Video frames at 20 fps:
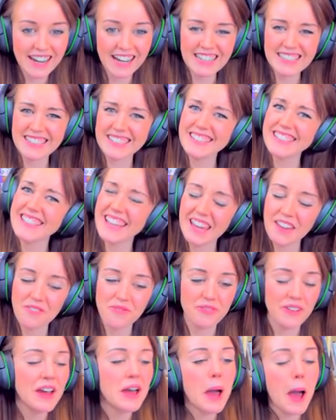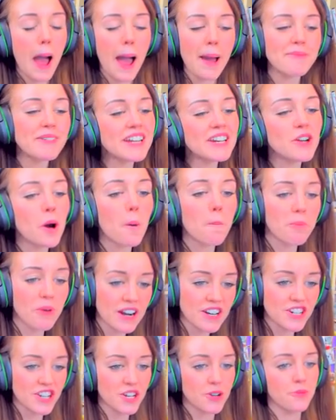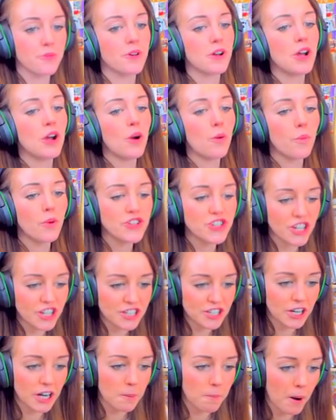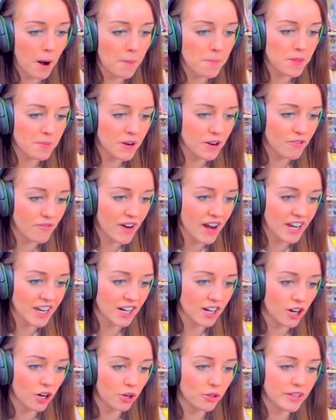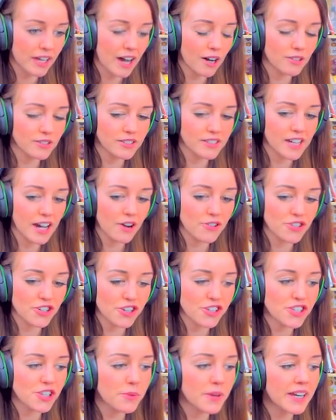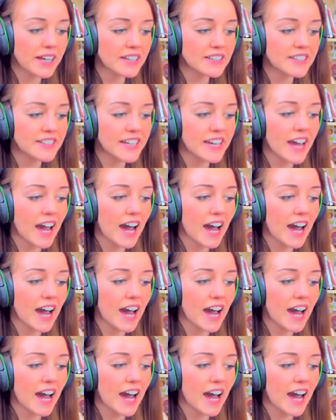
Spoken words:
Nice and safe? I mean, not brand new. We're just gonna pop them in a regular old house now, just so we can see